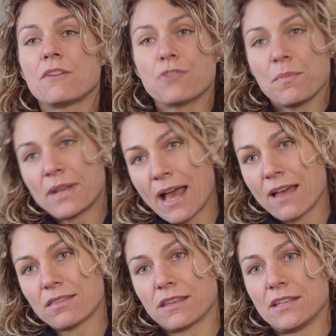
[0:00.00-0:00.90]
from an
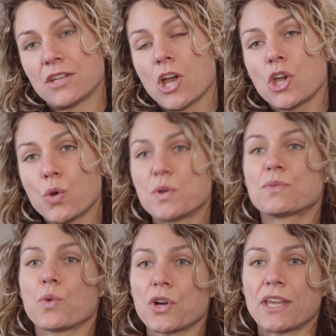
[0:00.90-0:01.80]
athlete who
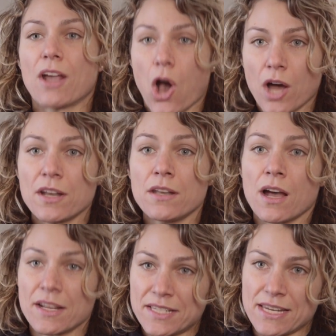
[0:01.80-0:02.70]
was working on
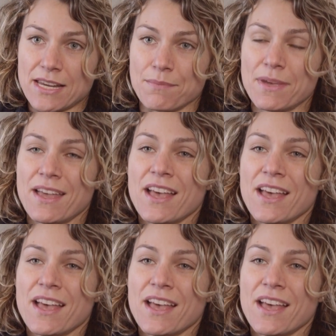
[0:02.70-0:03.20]
a team.